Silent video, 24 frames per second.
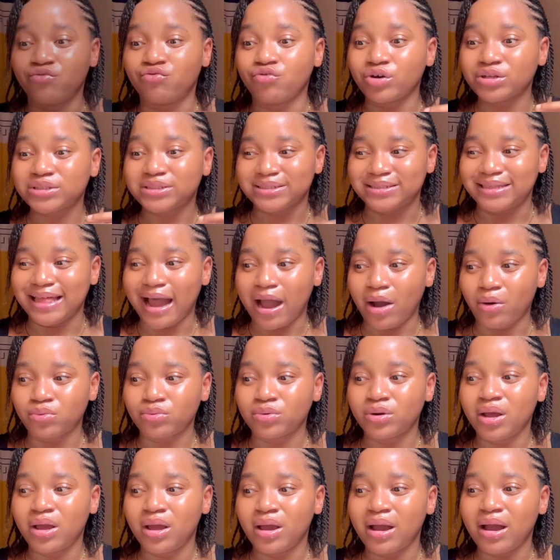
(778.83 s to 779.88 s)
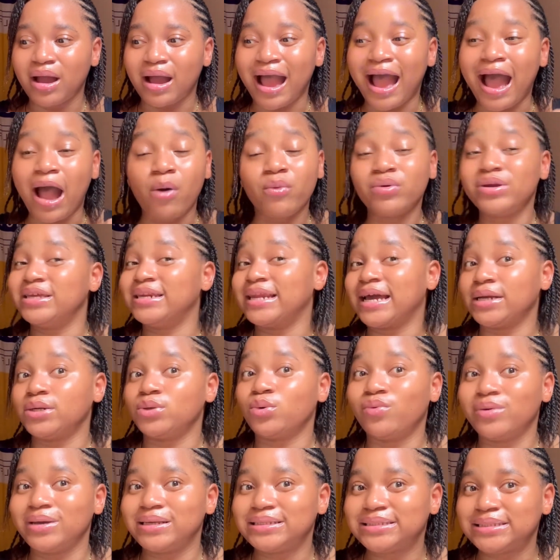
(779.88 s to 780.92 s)
wrote down how
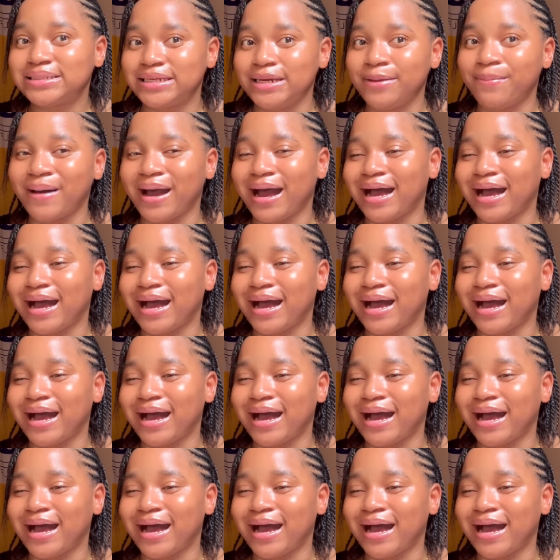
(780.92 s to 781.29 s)
inadequate sleep